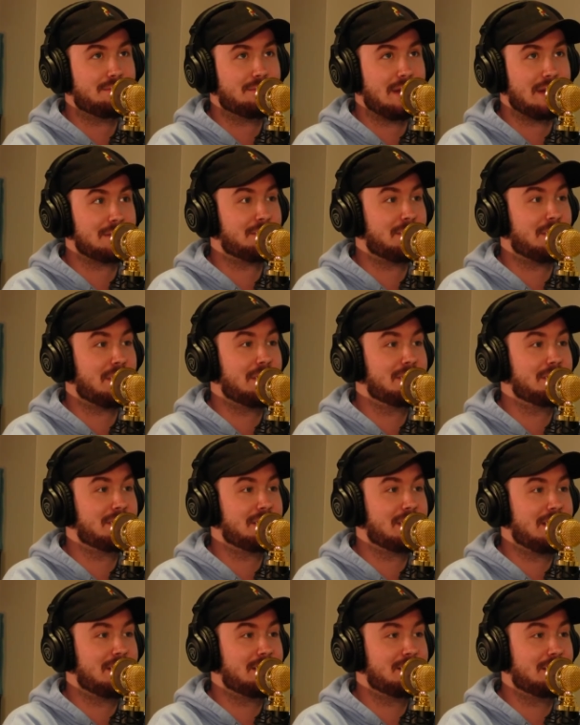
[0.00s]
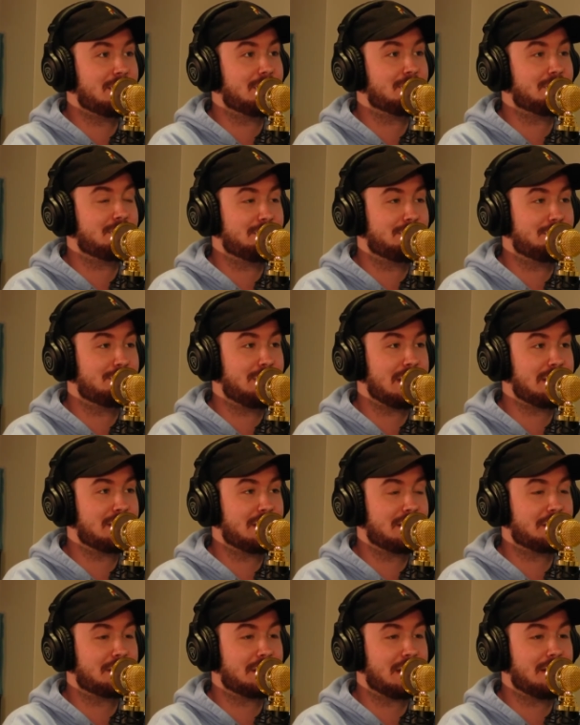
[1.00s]
far as based on
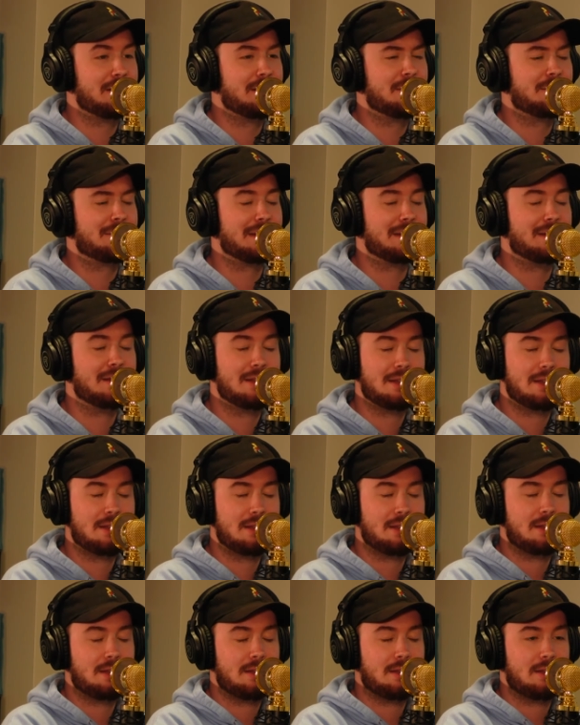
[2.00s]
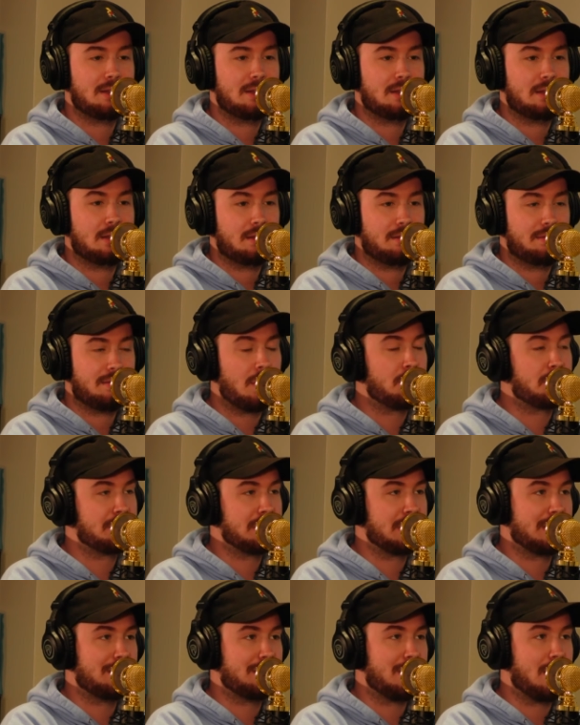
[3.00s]
your karaoke,
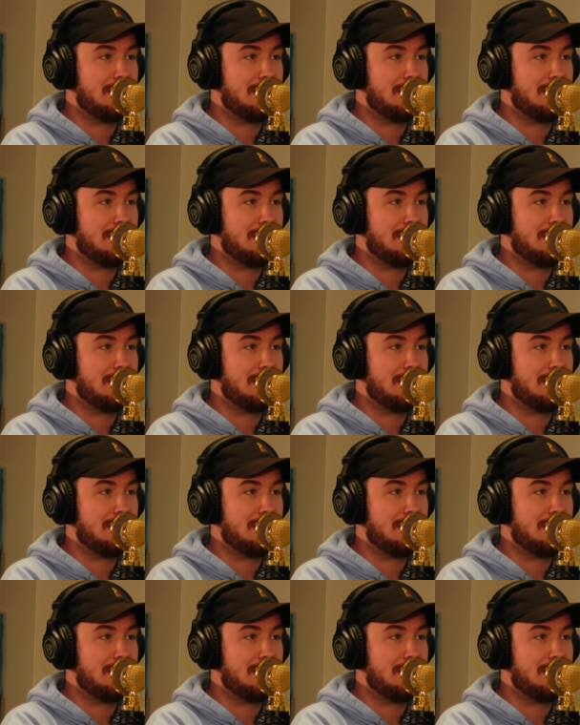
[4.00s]
focusing up.